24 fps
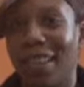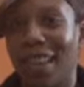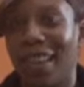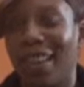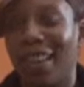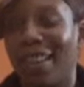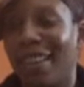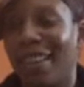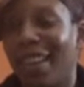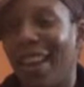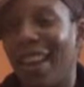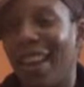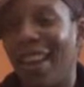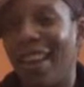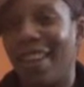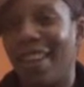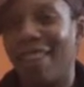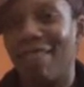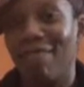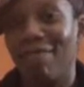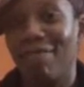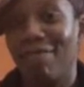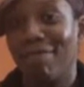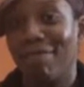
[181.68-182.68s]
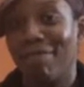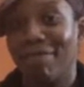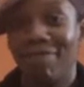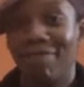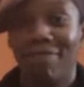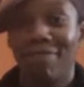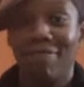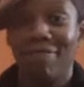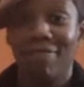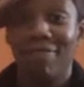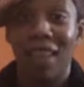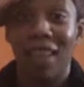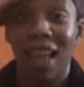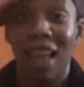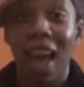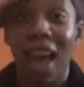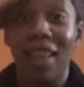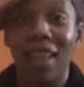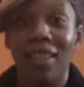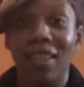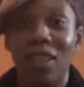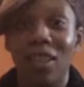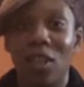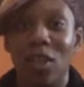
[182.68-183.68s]
and
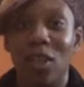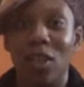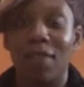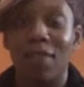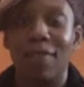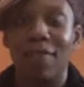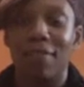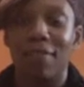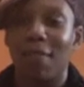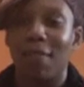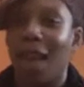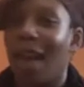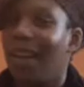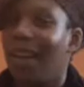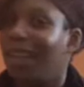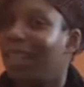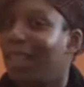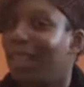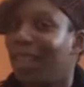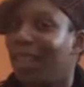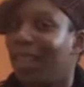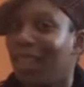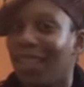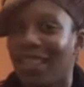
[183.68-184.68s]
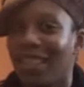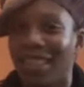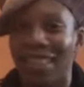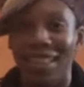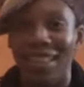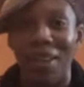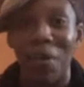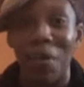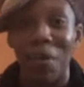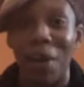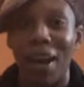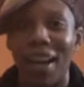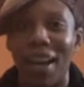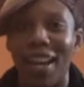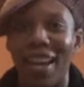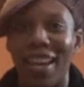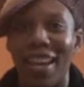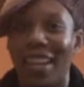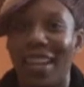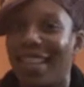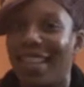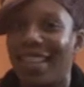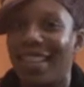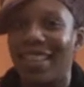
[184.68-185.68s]
that's just the way it
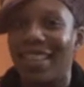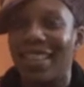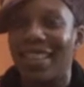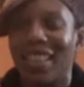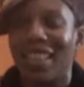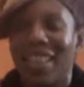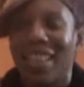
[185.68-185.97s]
is.